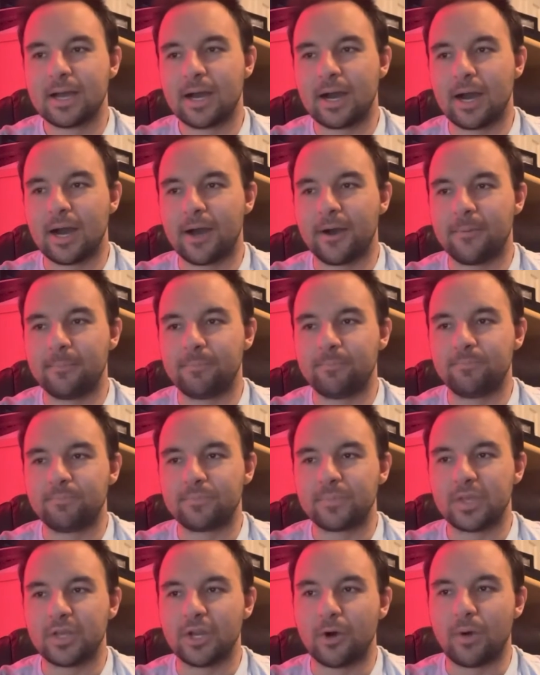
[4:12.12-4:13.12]
Um,
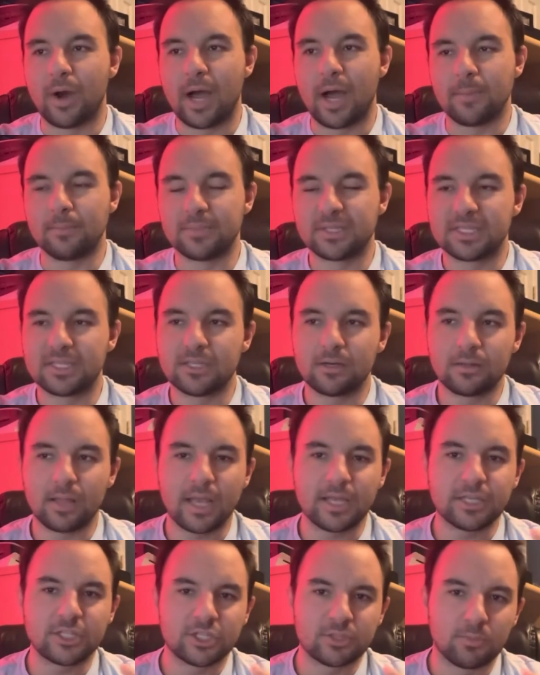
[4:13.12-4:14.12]
you know, I'm still
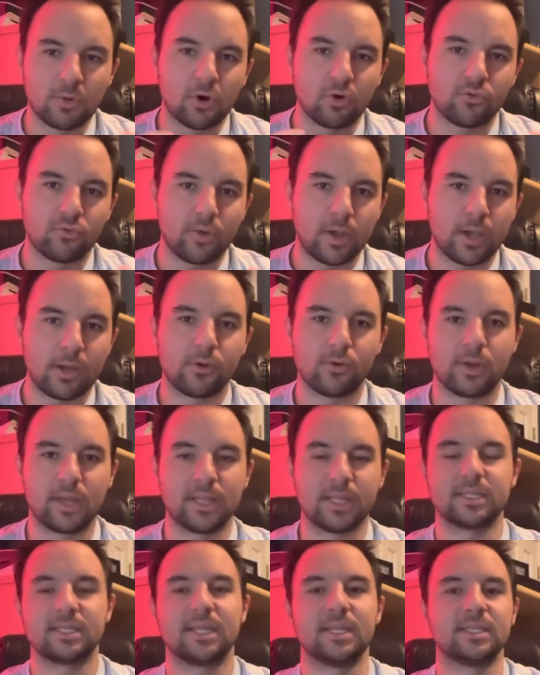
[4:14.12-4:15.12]
a small creator in
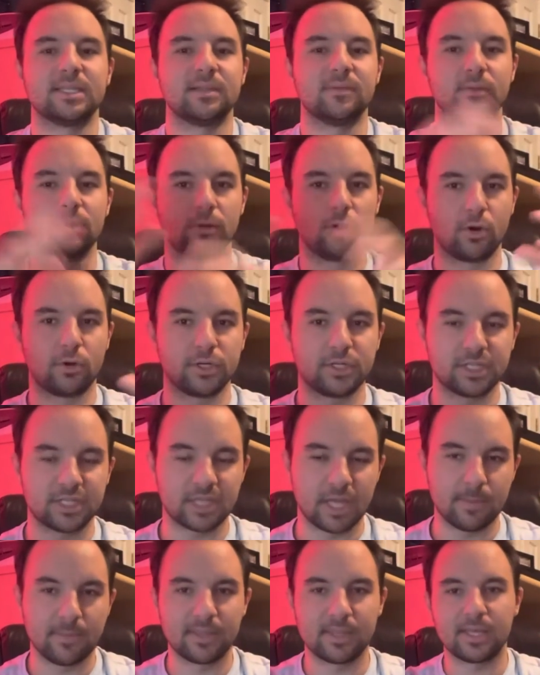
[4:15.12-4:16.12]
the sense of the large
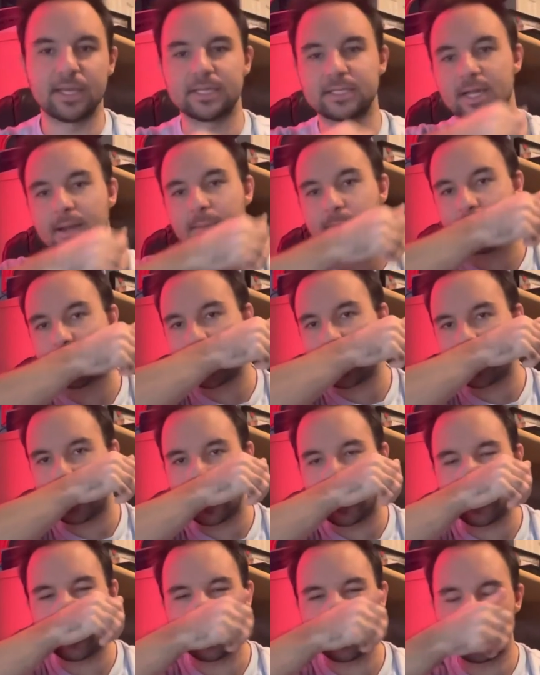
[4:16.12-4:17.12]
scheme of things. I'm not
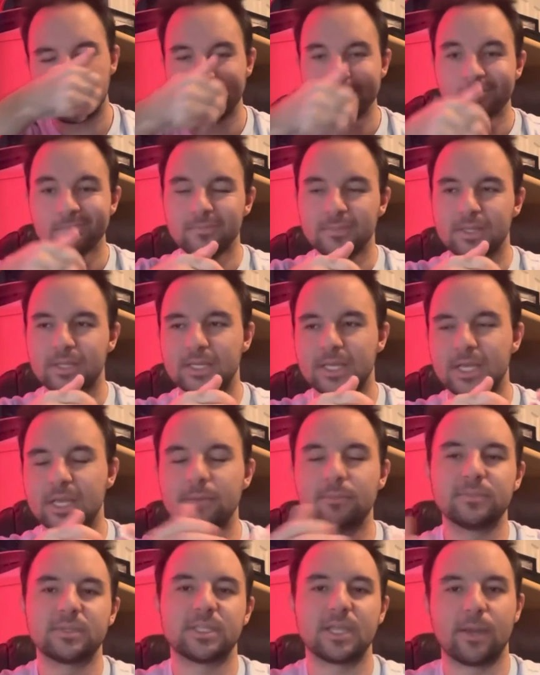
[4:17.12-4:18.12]
a
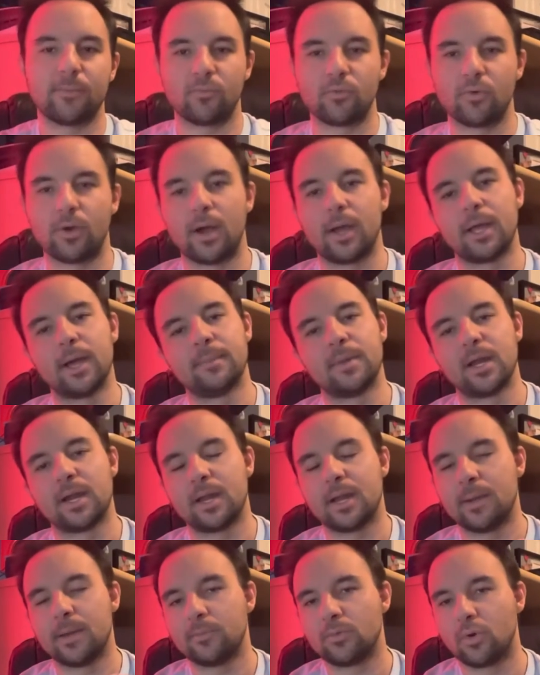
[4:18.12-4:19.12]
Team Samurai. I'm not
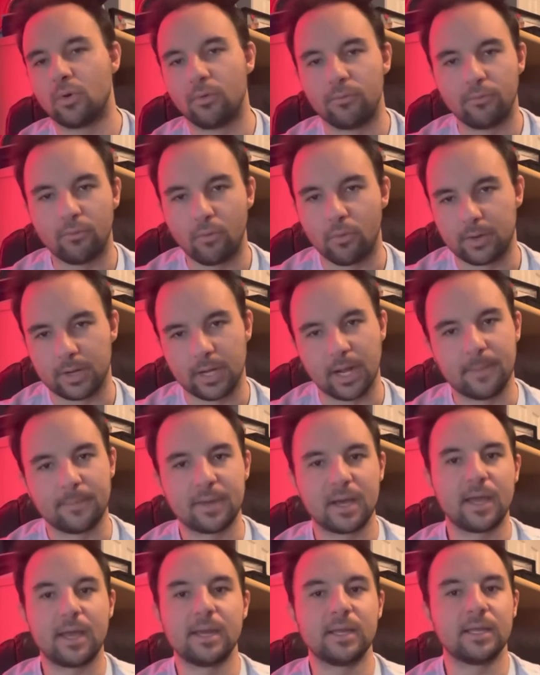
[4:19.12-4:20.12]
an M. Cole 40. I'm
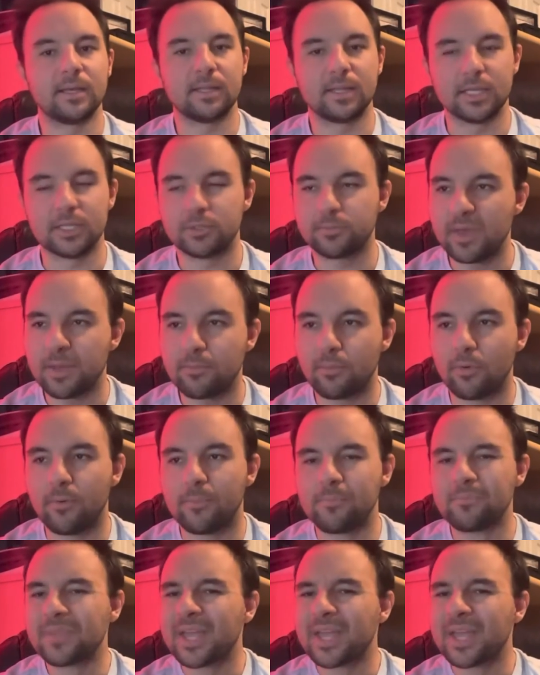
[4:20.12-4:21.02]
not any of these people.